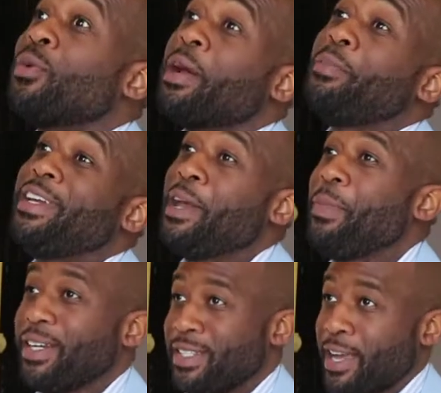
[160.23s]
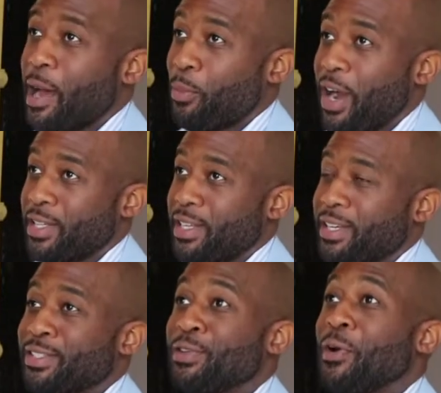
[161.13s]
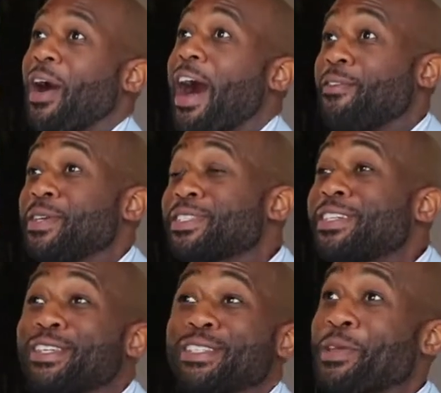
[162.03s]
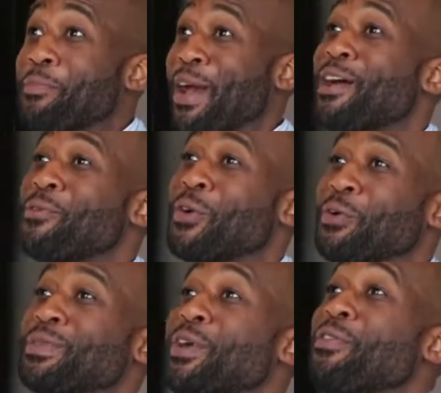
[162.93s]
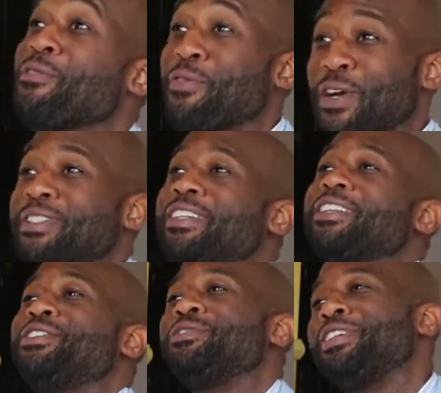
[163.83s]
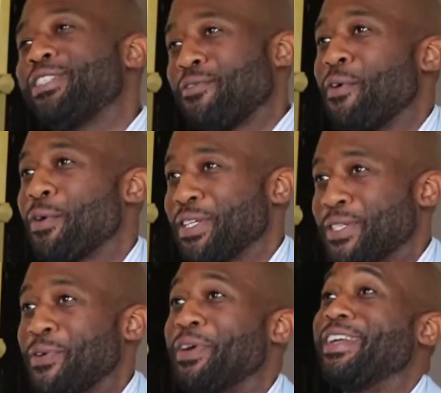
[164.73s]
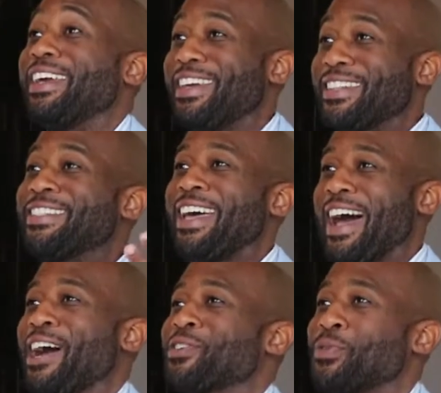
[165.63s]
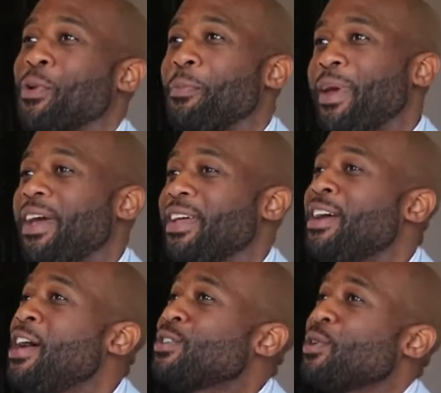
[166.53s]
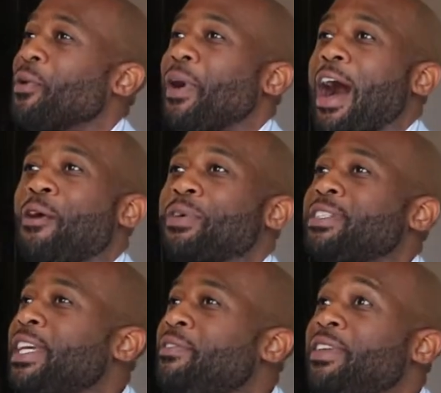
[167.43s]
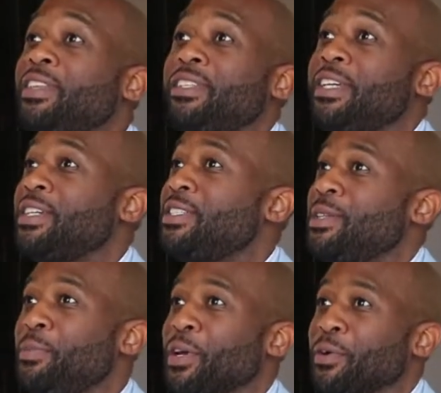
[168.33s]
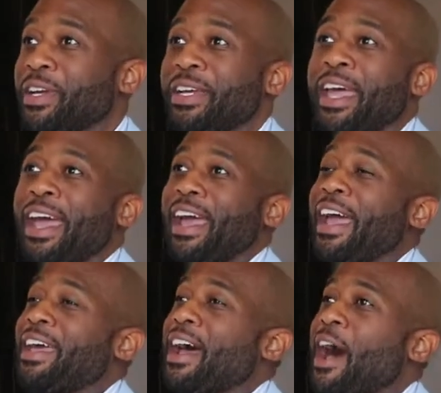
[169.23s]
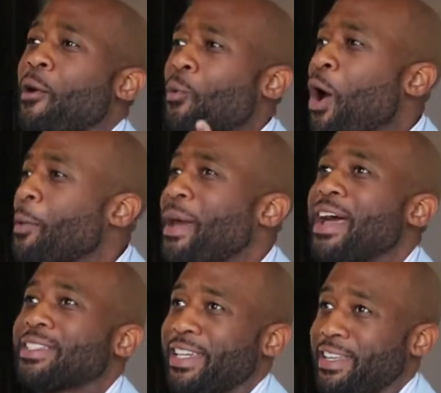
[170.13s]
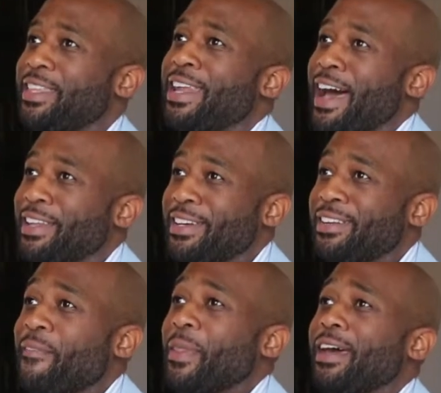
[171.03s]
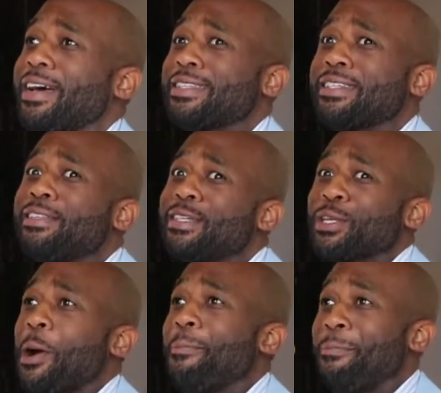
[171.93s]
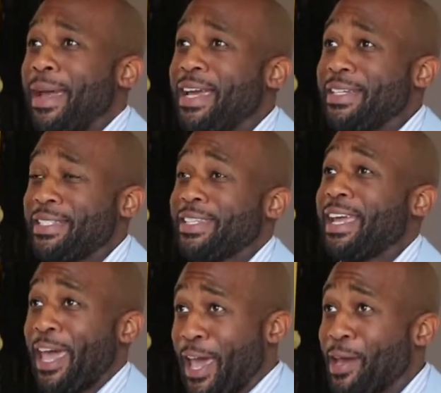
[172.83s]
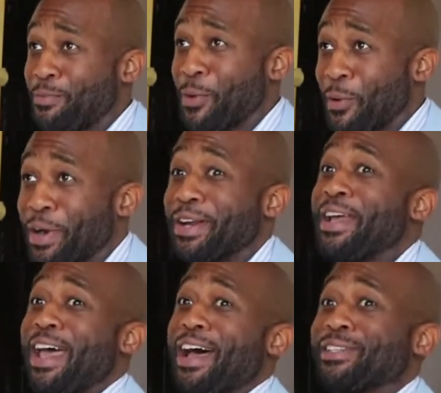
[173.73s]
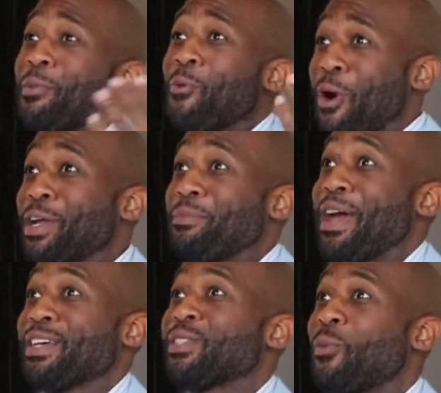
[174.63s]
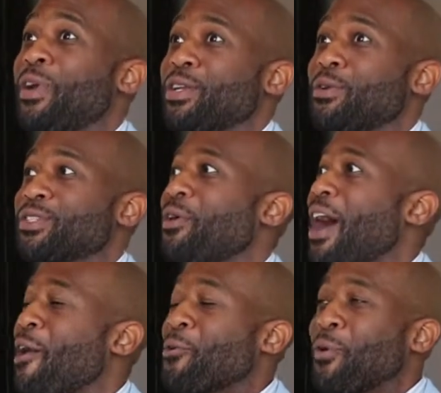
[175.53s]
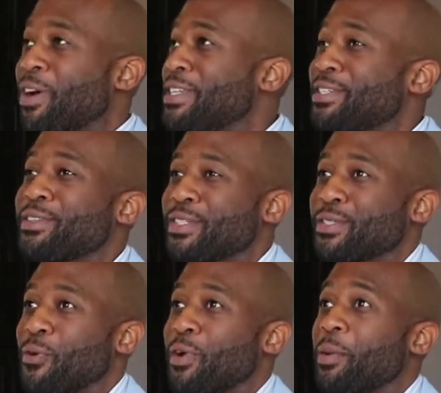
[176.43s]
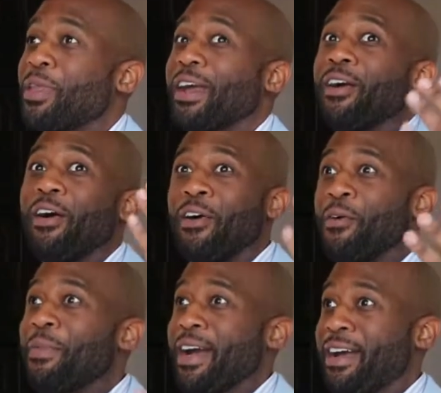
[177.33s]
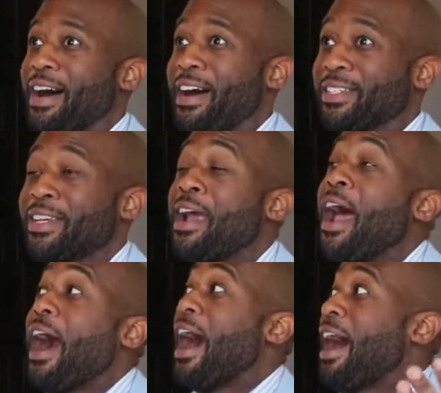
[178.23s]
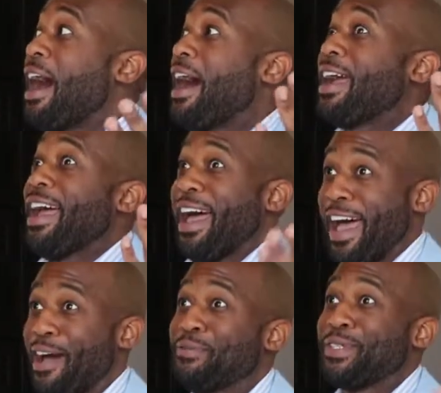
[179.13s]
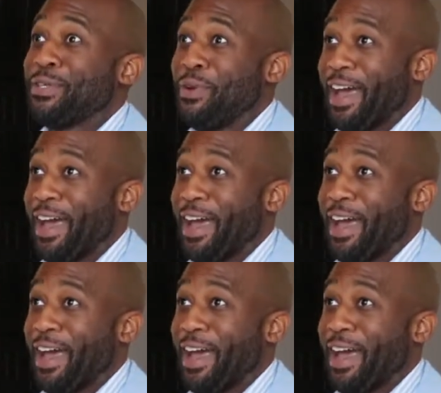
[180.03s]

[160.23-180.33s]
when I began my design process, obviously this is a bedroom, so the first thing that you need to focus on is the actual bed. So I was leaving the D&D building, and I walked past Ethan Allen, and I see this amazing headboard as I'm walking past the window. So I run into the store and I'm like, oh my gosh, I have to